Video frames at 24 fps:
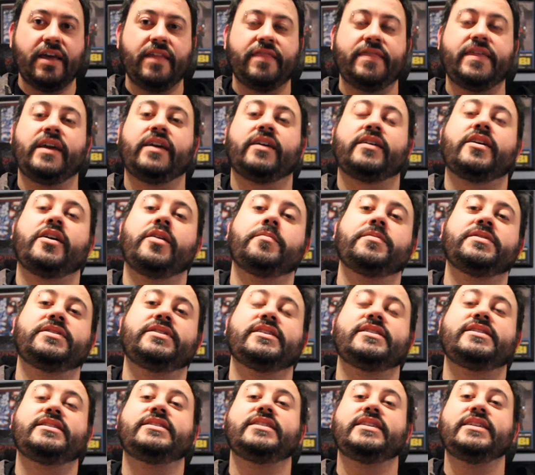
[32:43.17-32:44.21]
Then comes
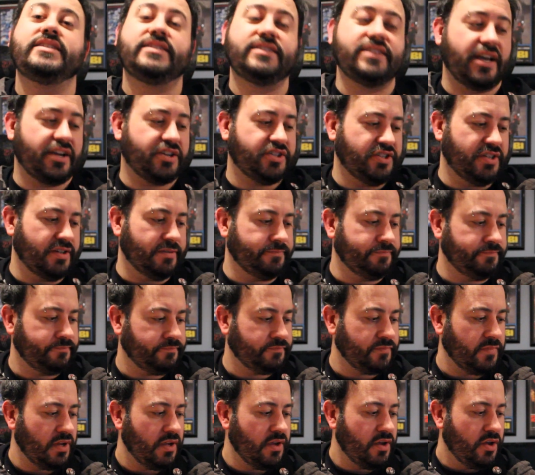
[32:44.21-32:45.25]
the C section,
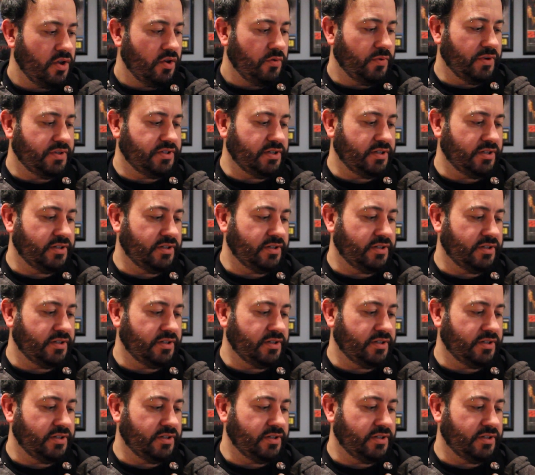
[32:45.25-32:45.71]
which